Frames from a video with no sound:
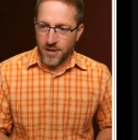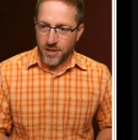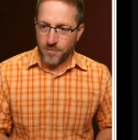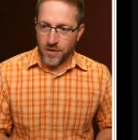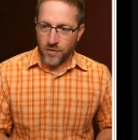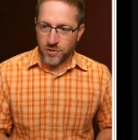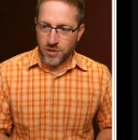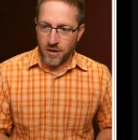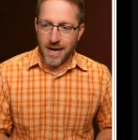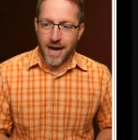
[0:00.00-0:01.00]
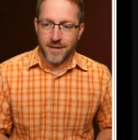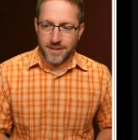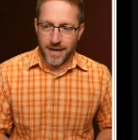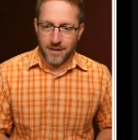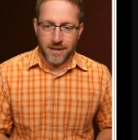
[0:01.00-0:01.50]
The Mevo Start and the
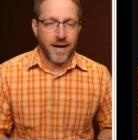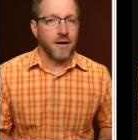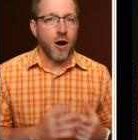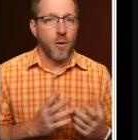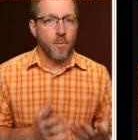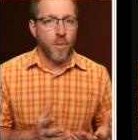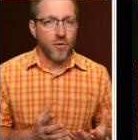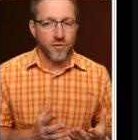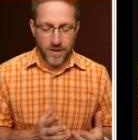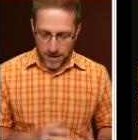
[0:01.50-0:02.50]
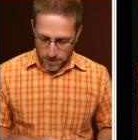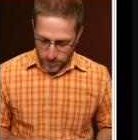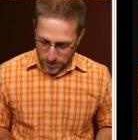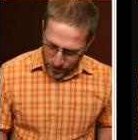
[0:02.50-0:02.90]
Tail Air are both available.